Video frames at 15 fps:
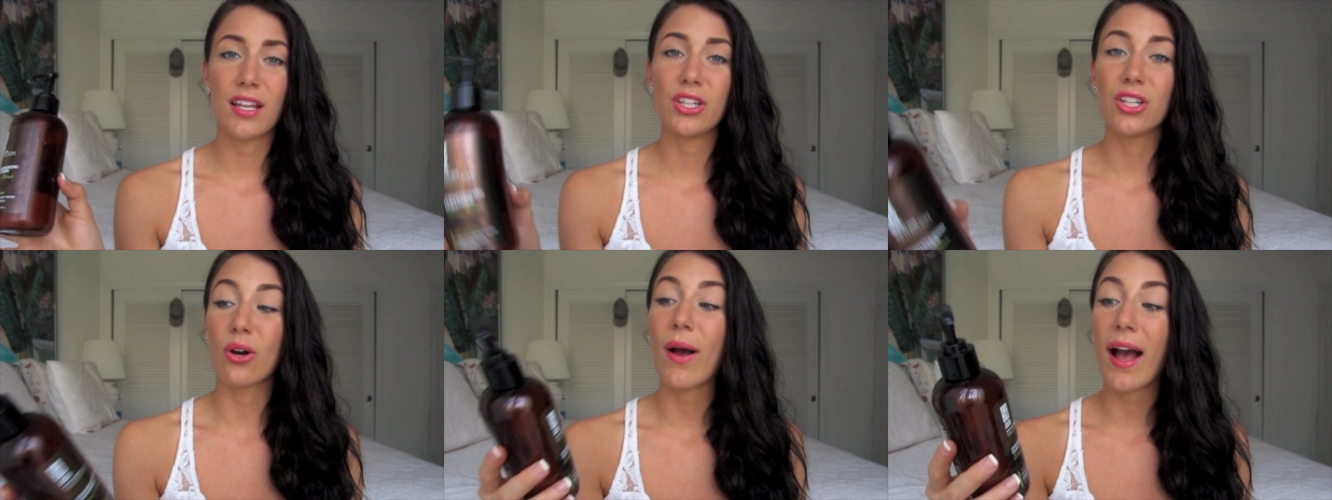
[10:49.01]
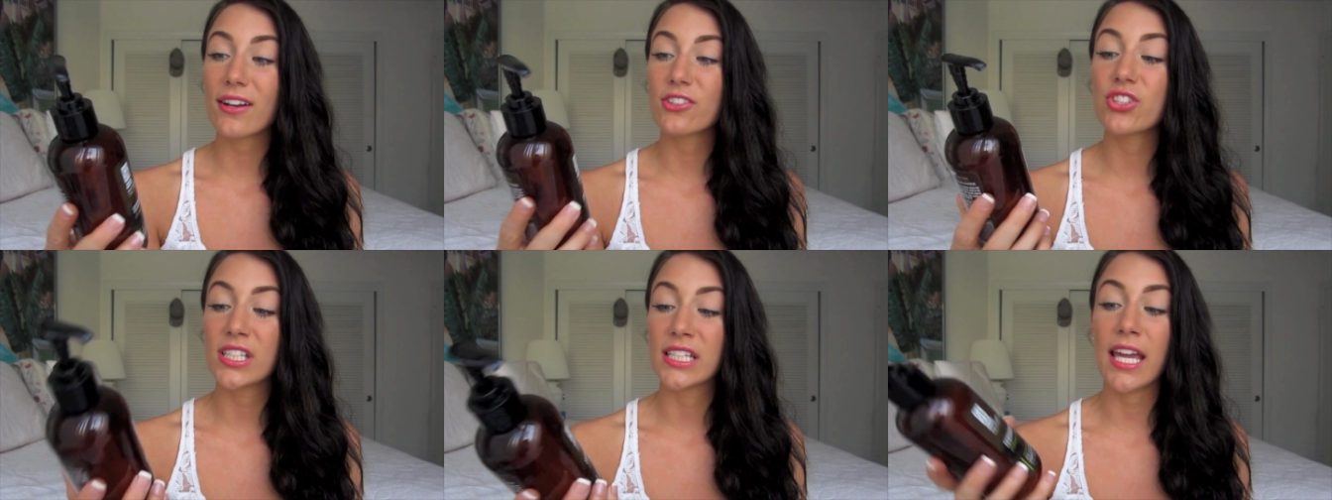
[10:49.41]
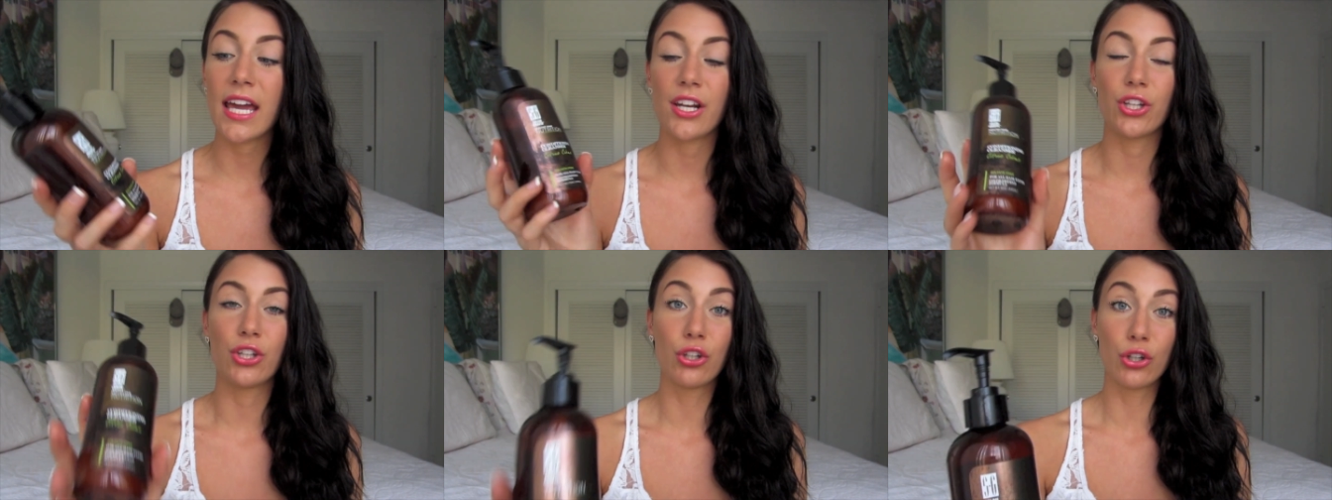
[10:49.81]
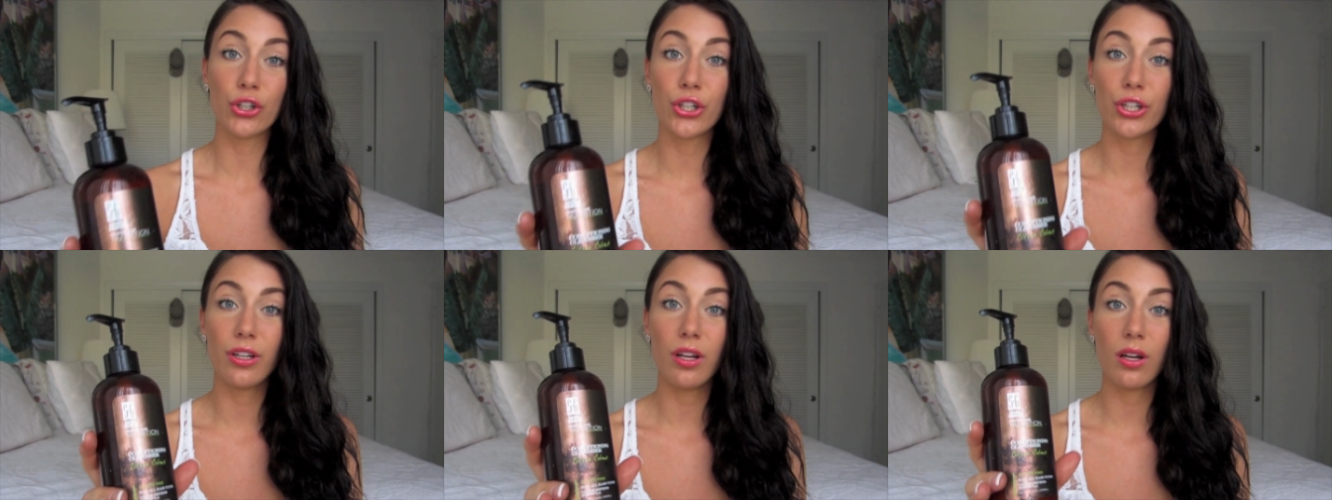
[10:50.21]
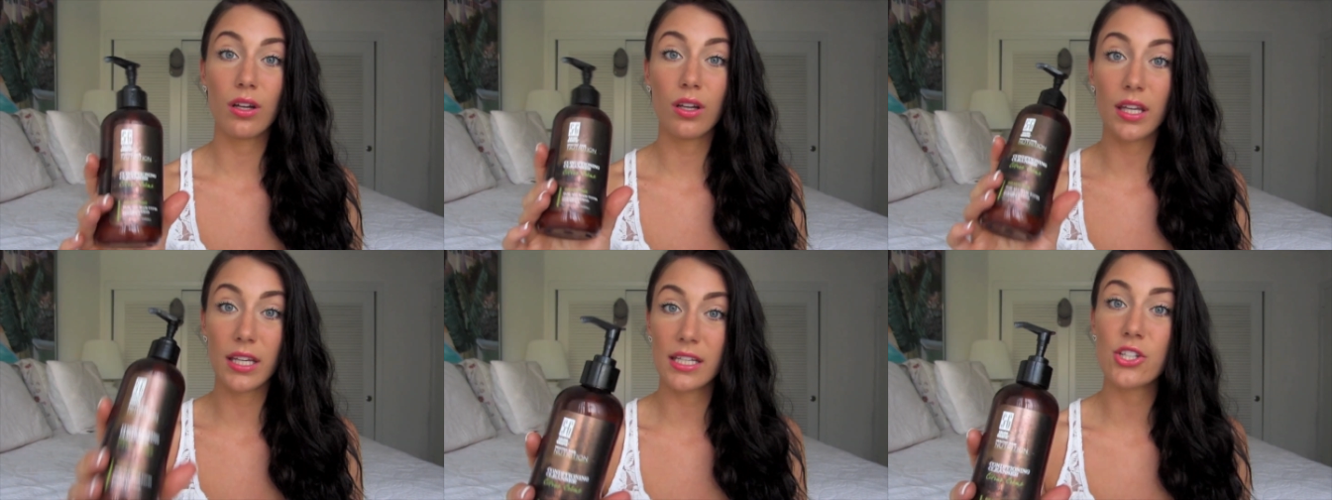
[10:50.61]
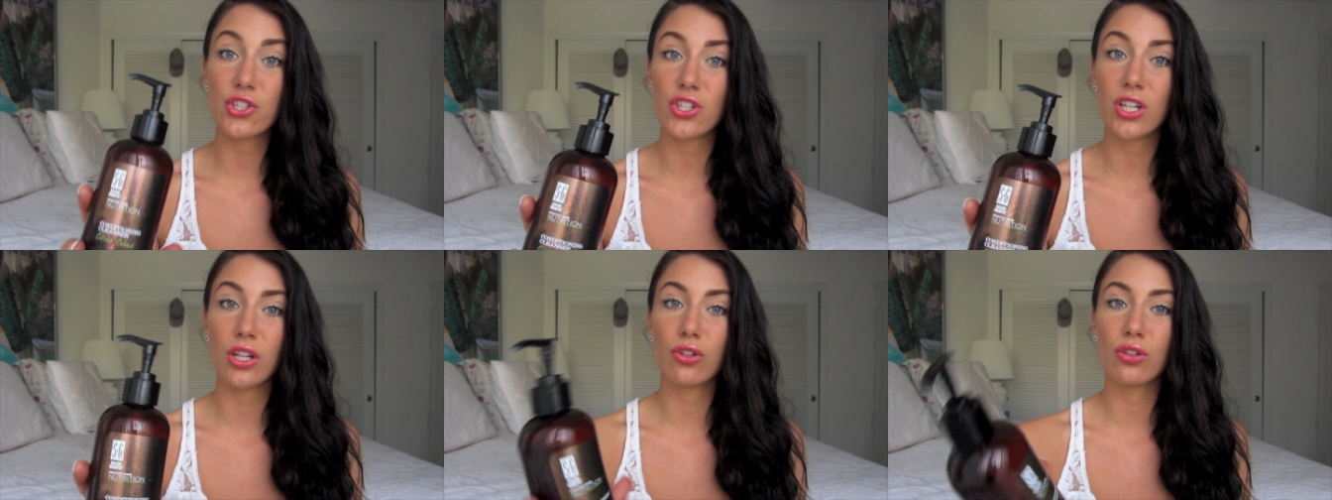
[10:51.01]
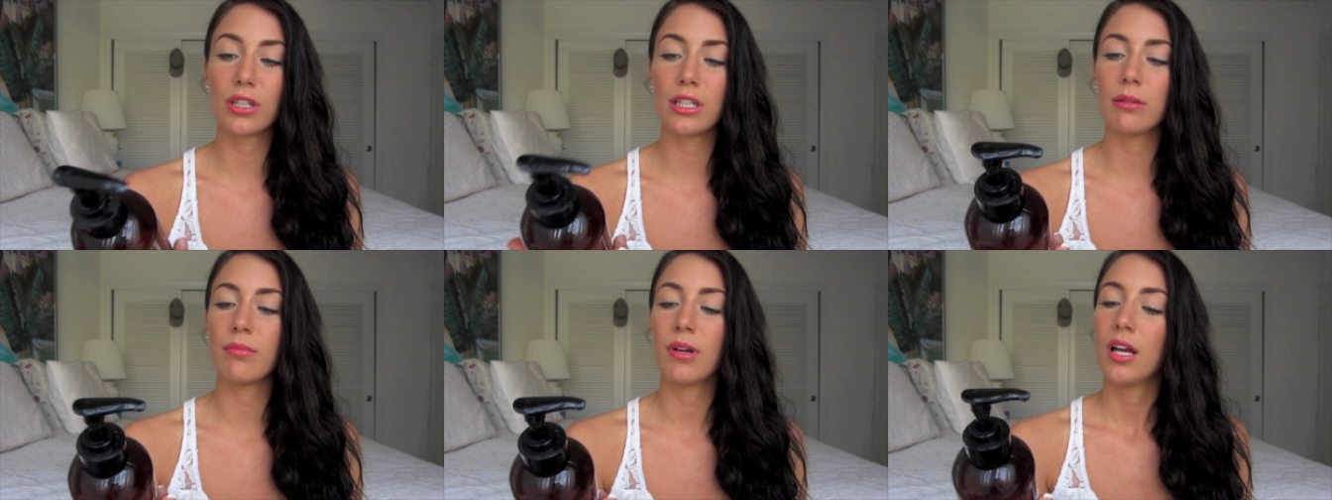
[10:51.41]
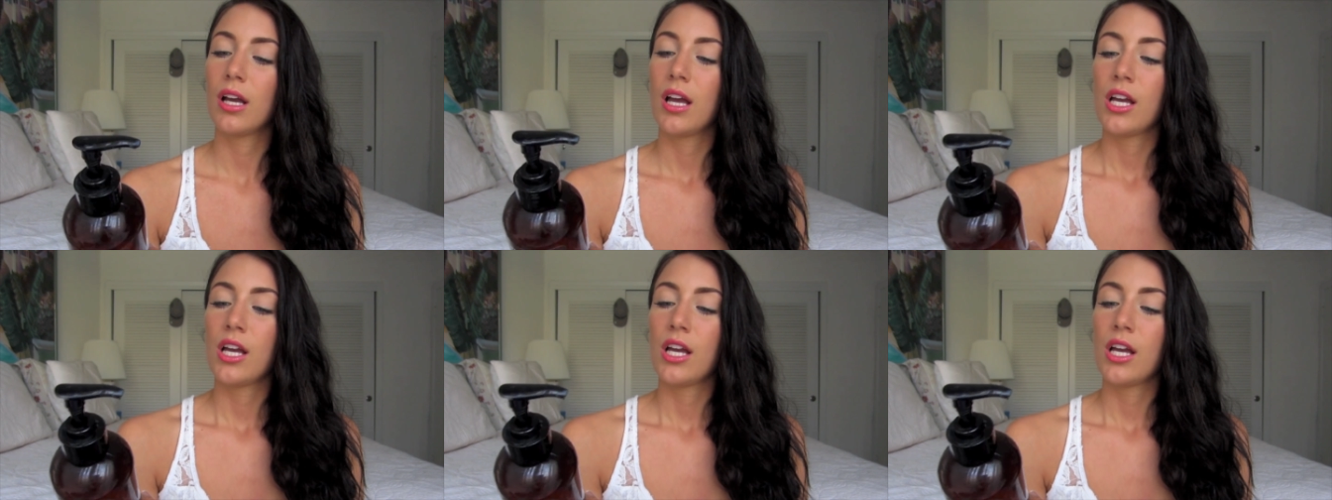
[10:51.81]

you know, actually get a good conditioning cream.